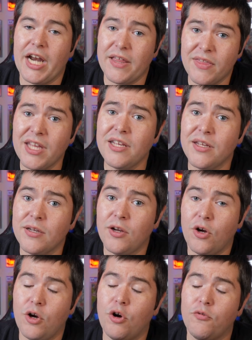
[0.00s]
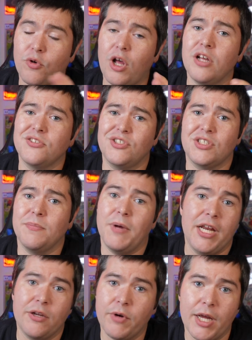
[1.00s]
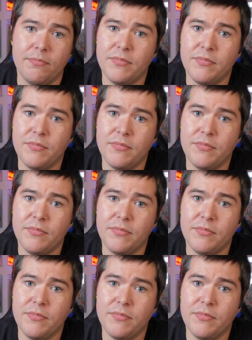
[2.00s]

I think overall it's just a money grab.